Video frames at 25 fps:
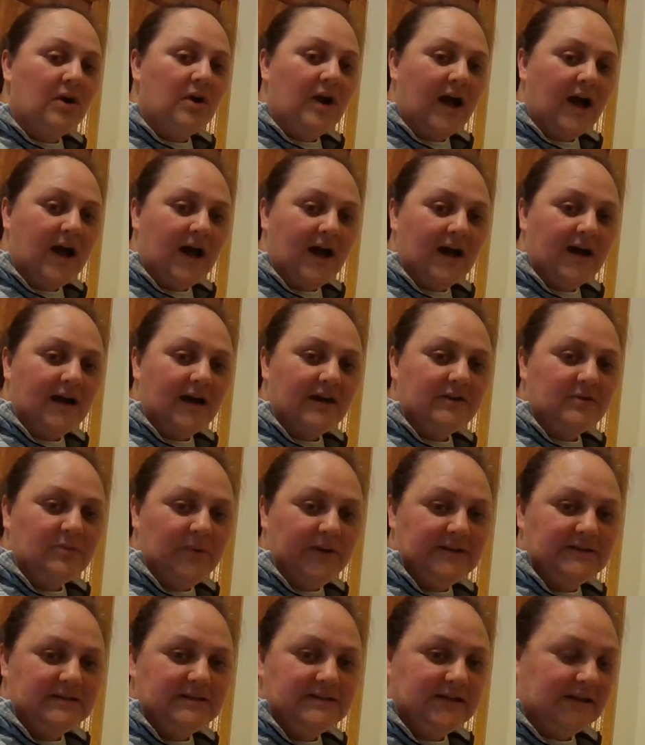hard
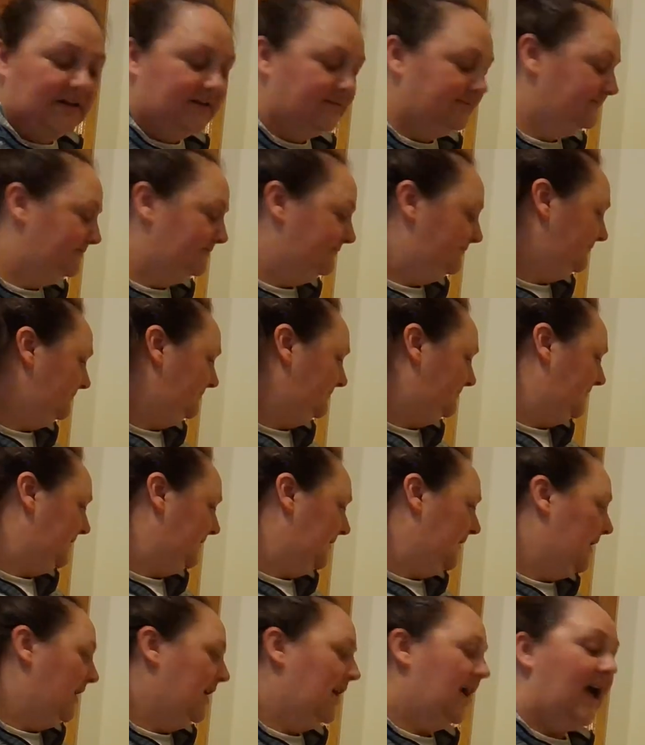winter
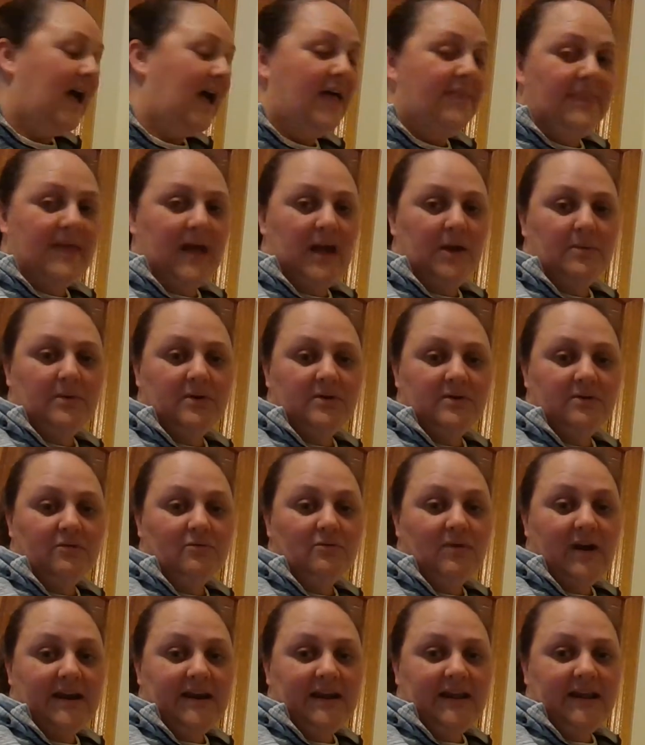and they were
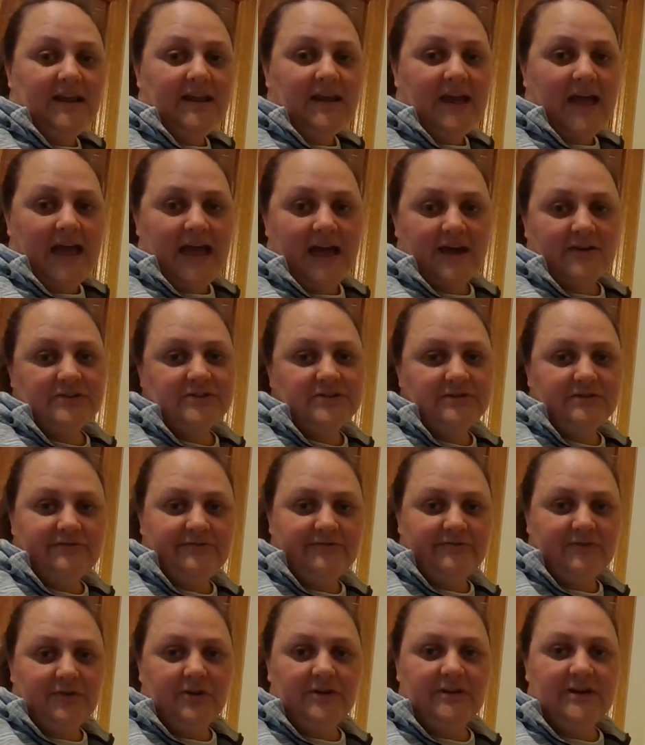running out of
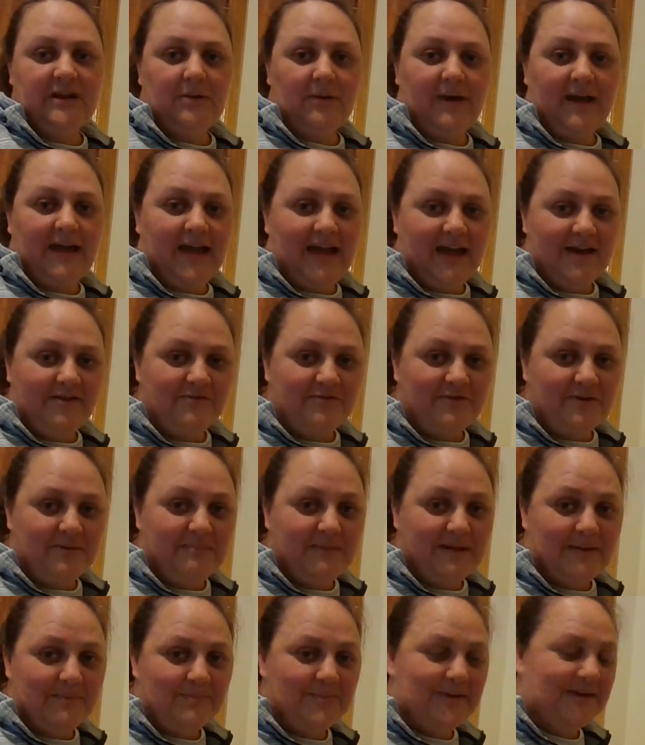food. Now, I have
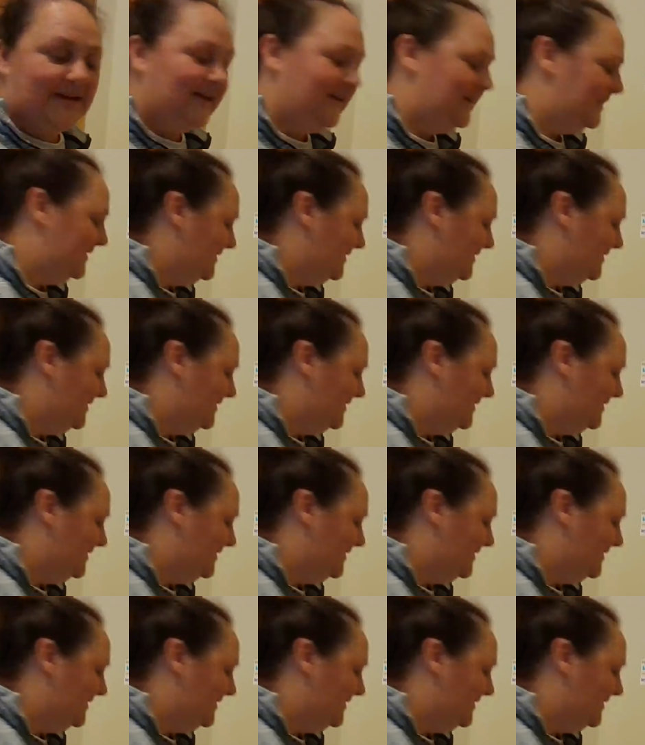remembered